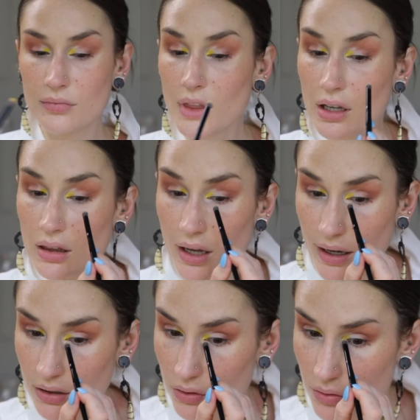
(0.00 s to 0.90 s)
Like
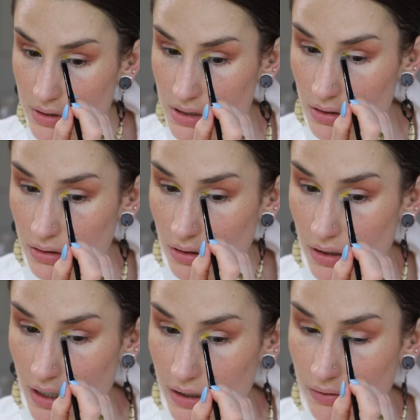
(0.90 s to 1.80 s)
that? Ooh, it's starting to look
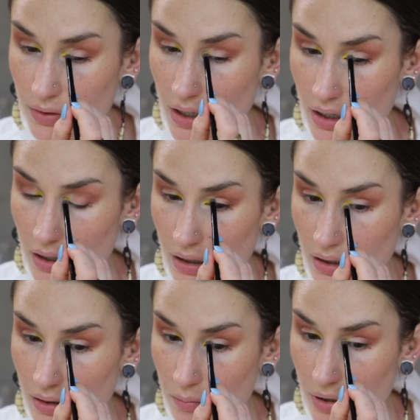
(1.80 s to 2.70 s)
kind of
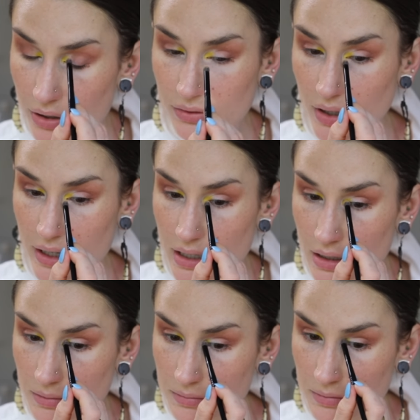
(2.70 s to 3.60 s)
uh,
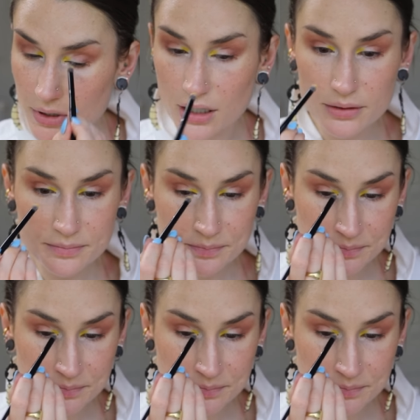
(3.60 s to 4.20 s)
butterfly-y, huh?